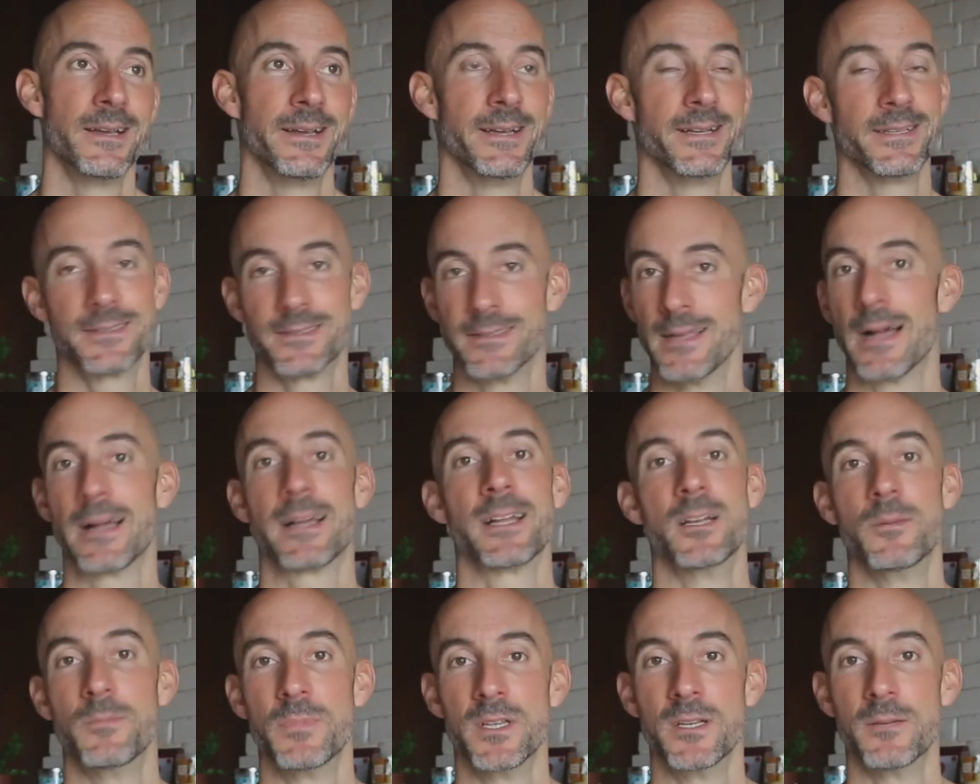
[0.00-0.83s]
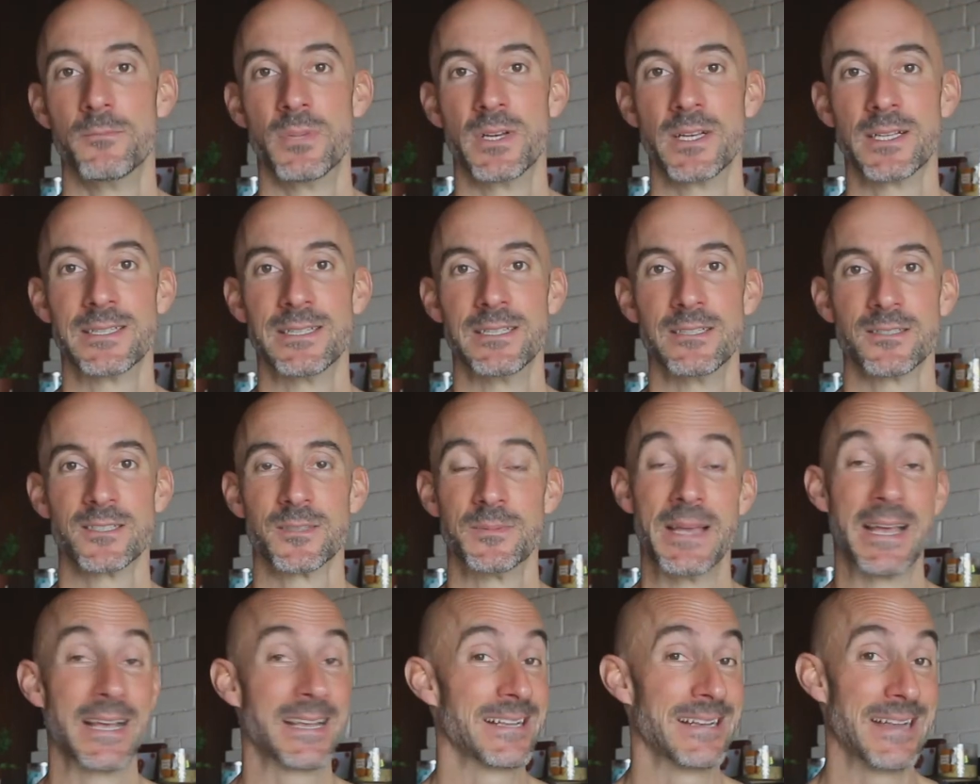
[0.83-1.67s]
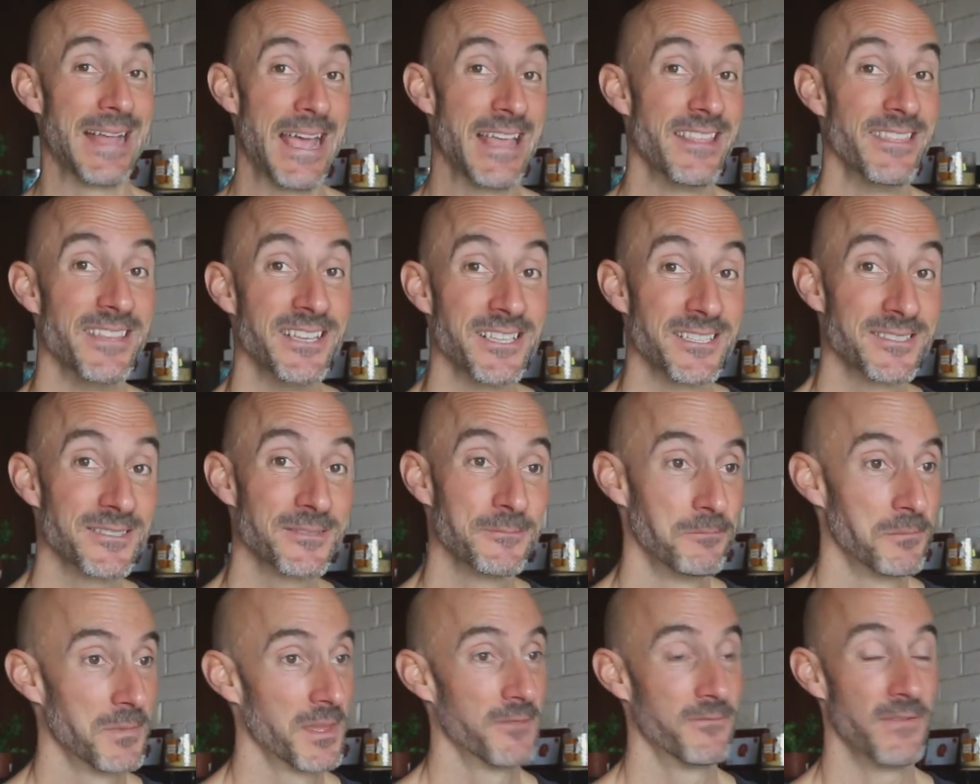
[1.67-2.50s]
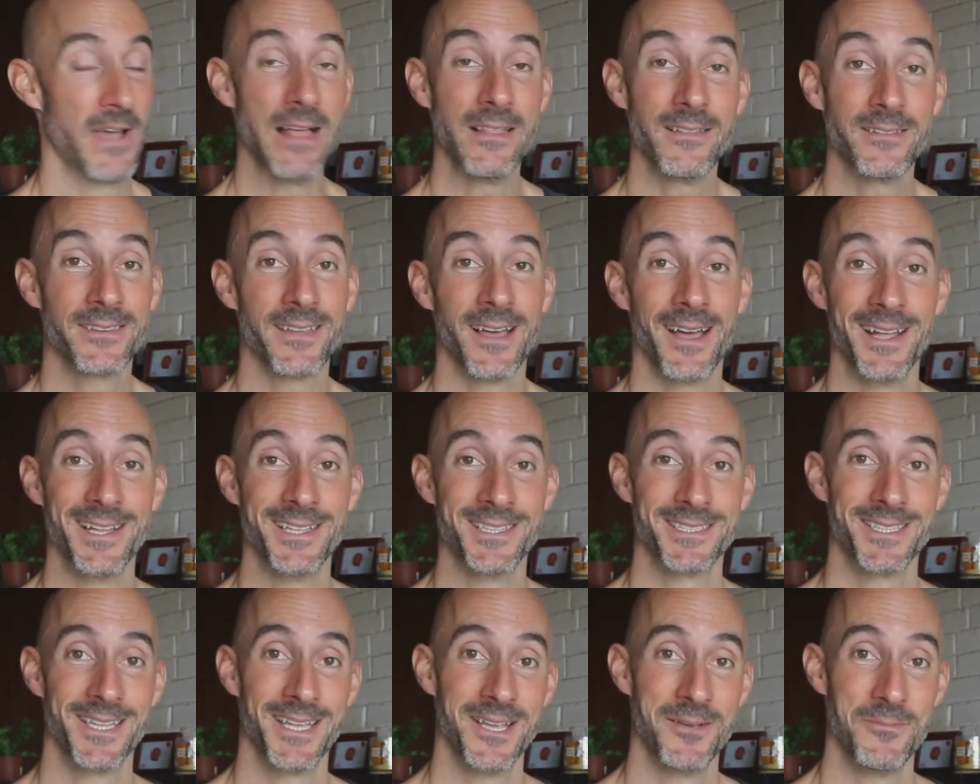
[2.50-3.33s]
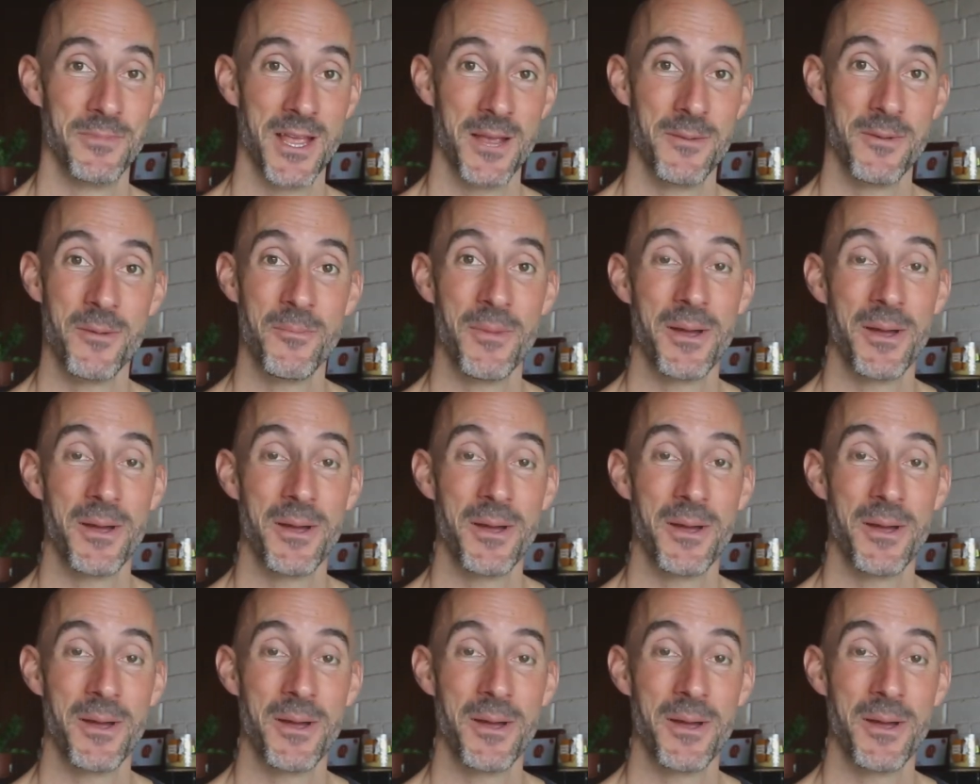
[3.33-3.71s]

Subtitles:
it's not gonna be a big deal to me. I can end this Valentine's Day, baby.